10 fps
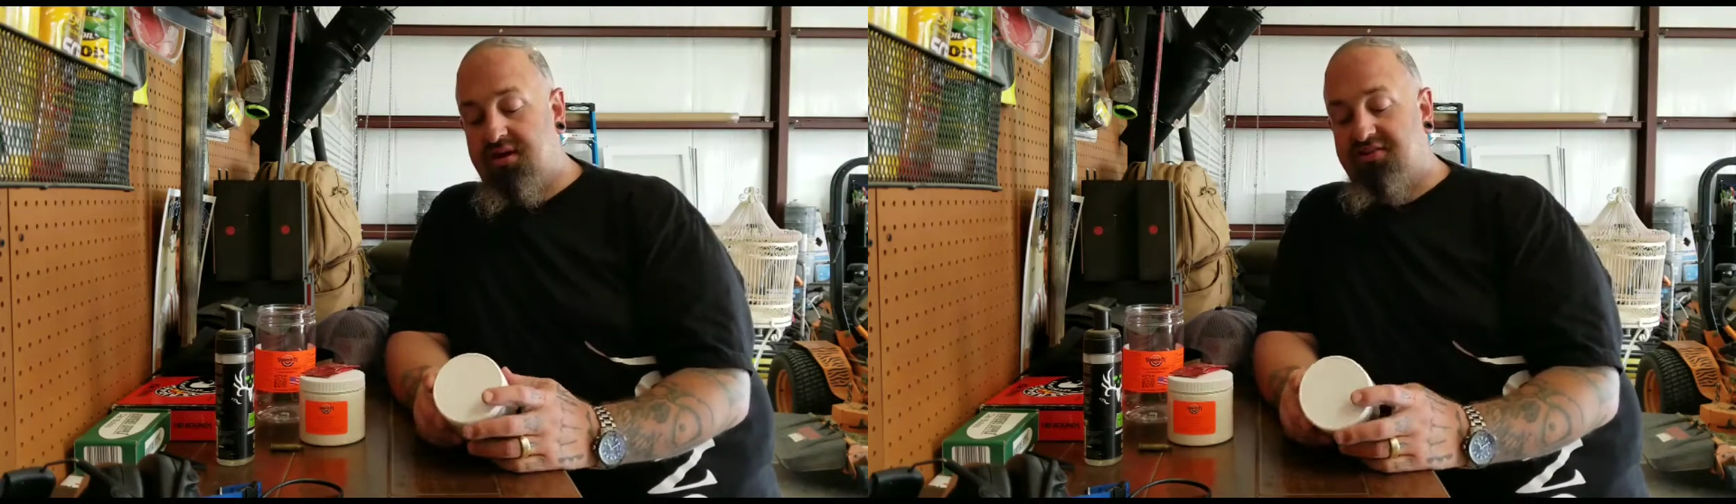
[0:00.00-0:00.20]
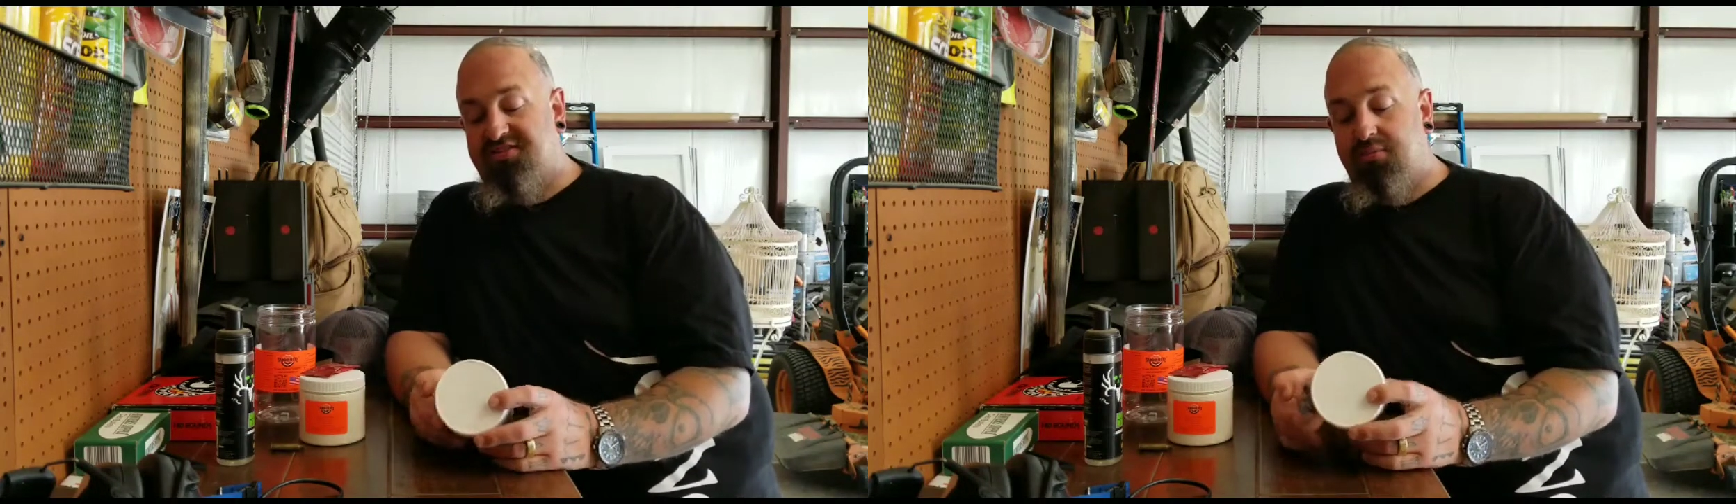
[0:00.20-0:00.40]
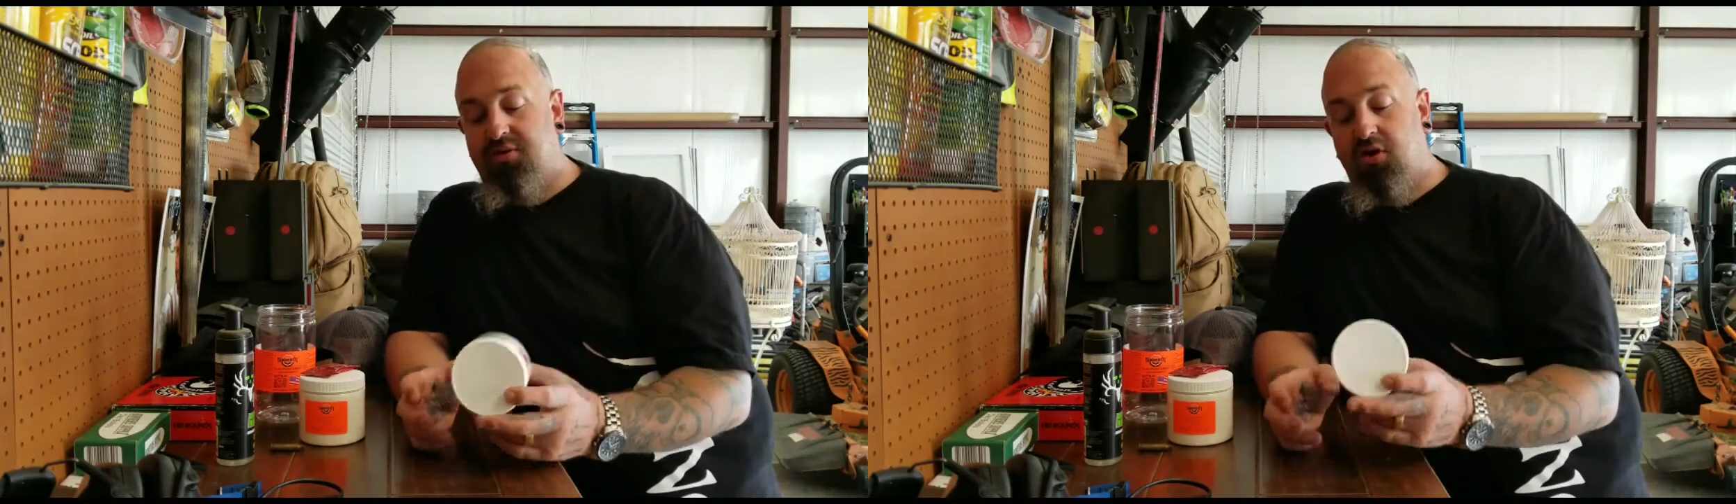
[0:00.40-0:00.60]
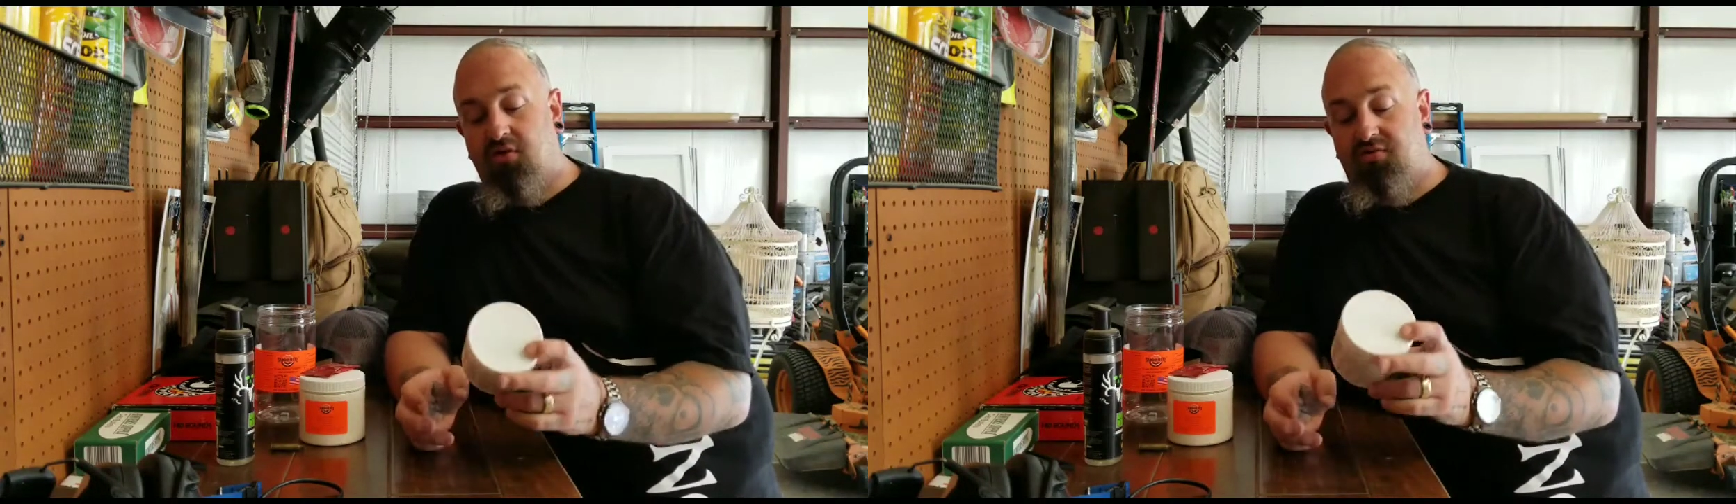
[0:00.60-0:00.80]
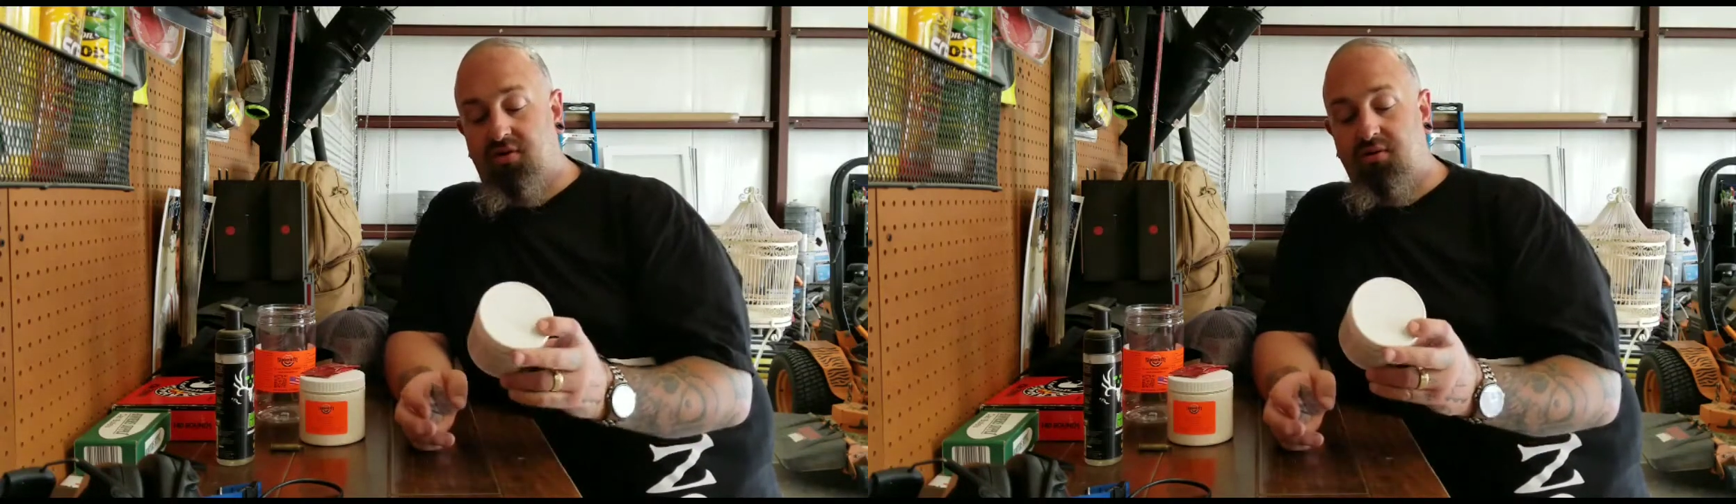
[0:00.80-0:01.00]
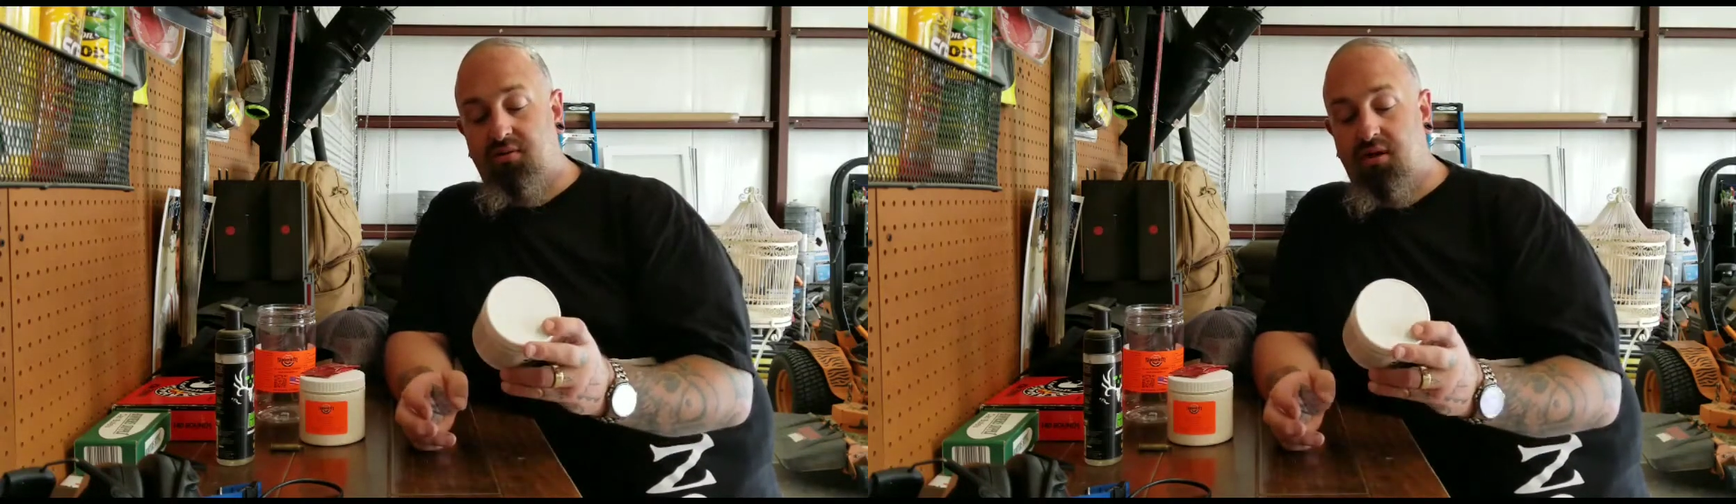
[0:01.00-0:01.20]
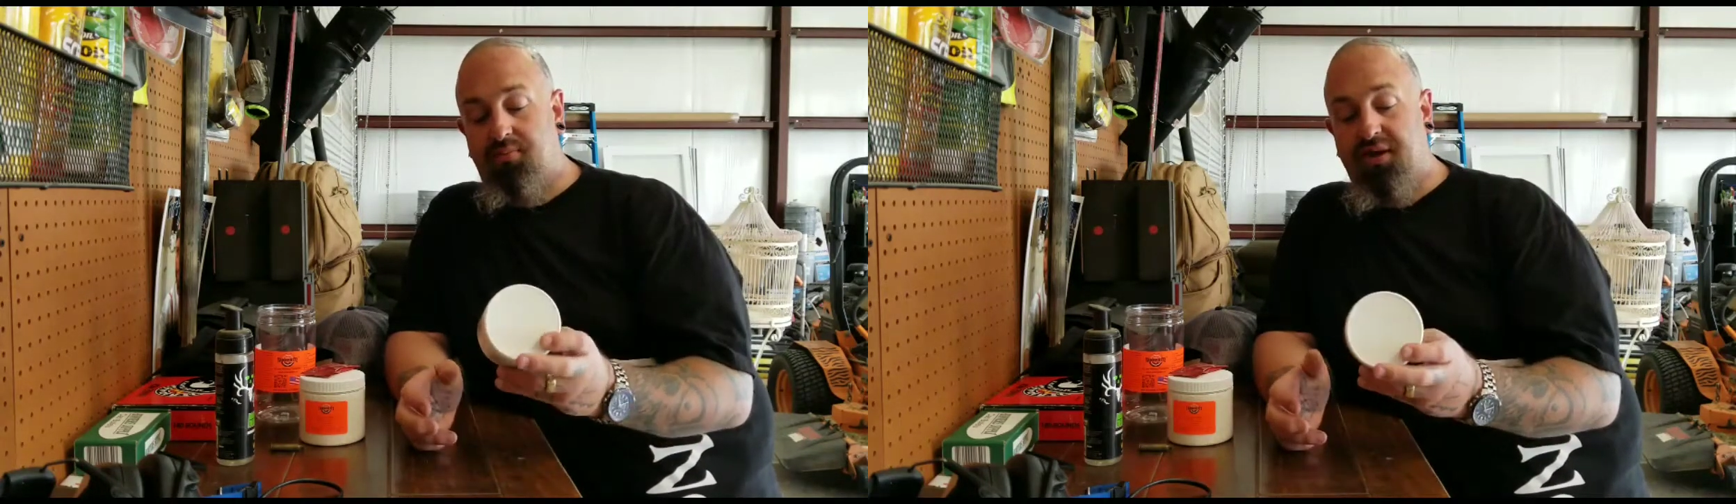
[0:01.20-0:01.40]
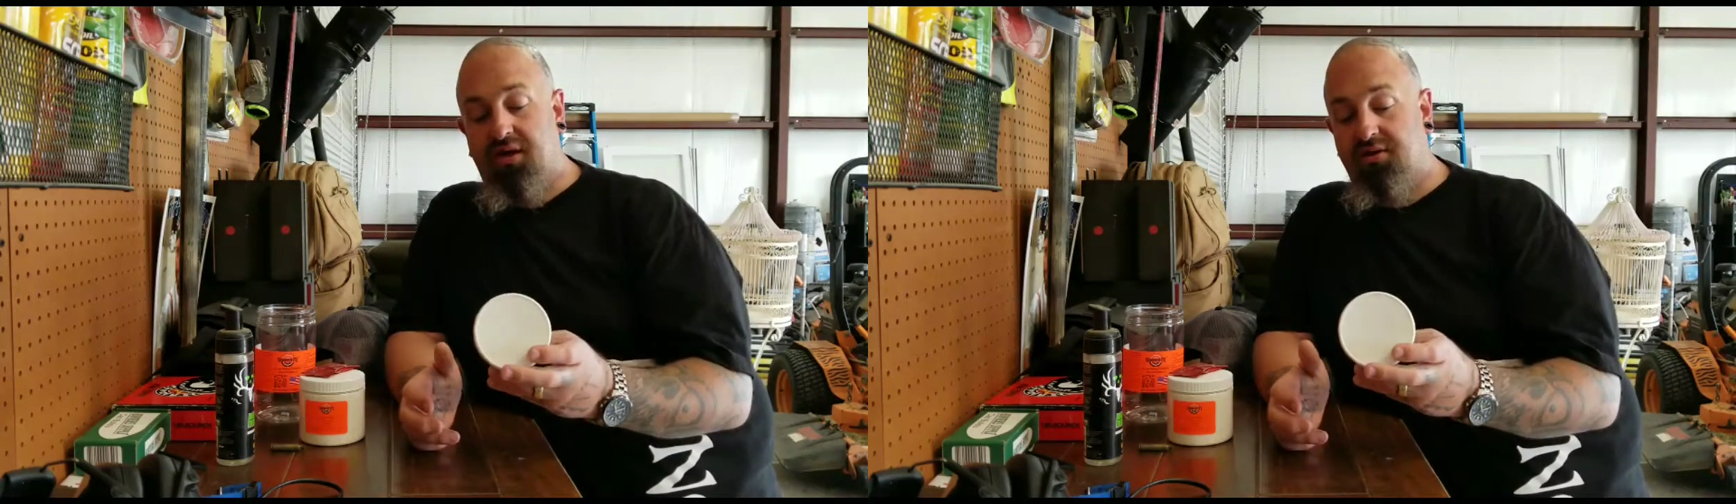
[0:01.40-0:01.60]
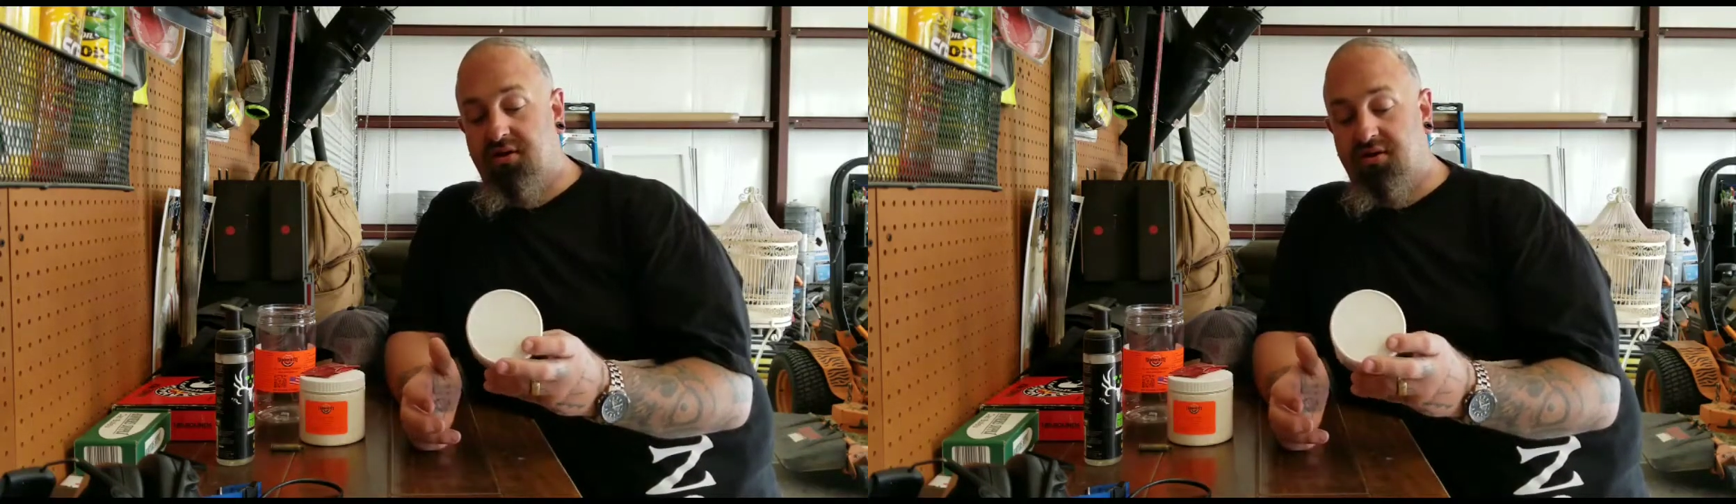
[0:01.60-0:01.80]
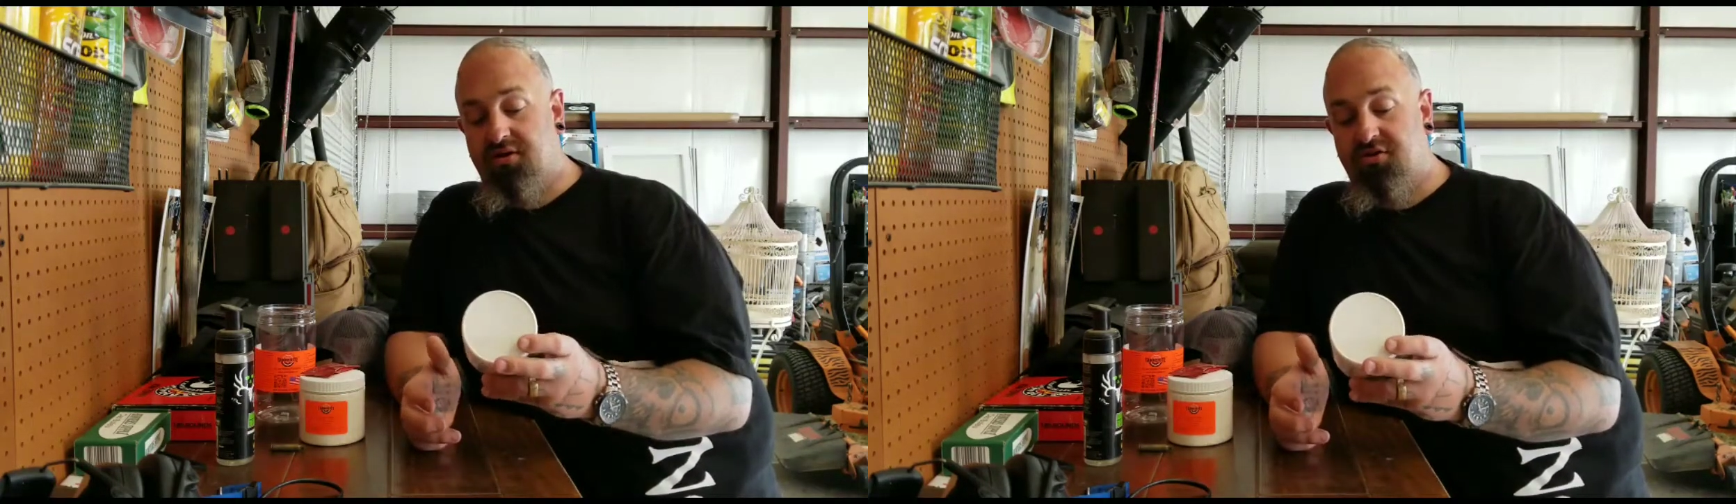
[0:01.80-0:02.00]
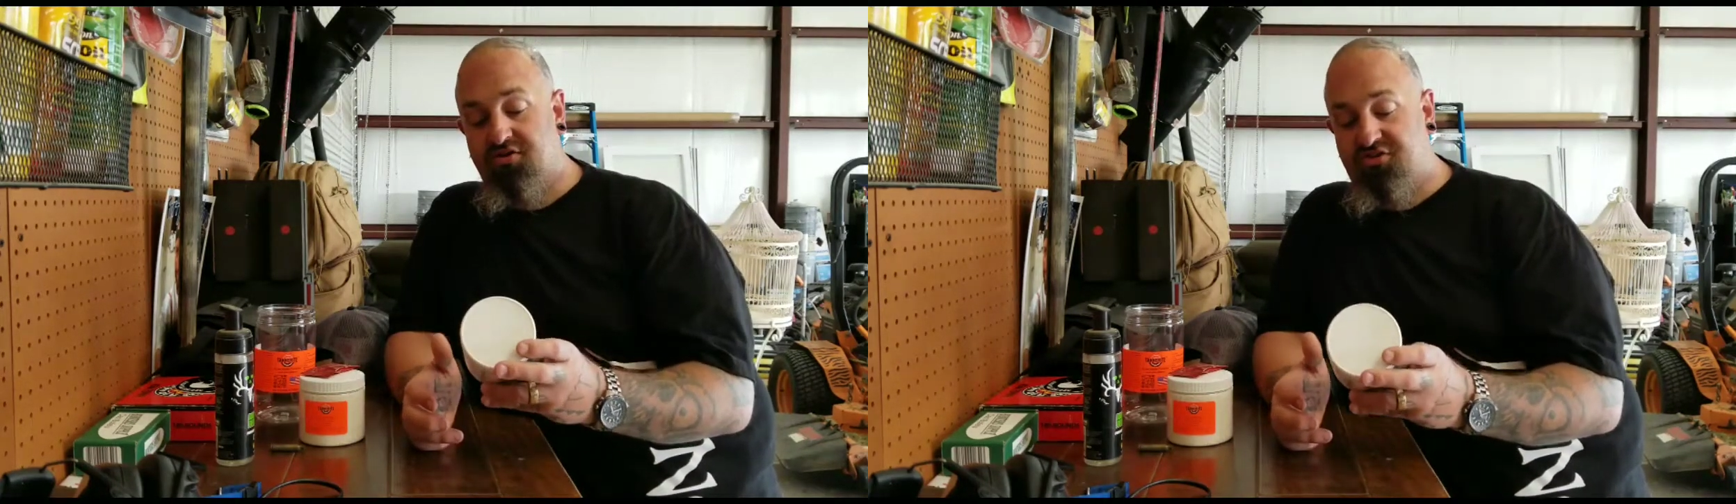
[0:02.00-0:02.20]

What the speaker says: he sent me over a pound of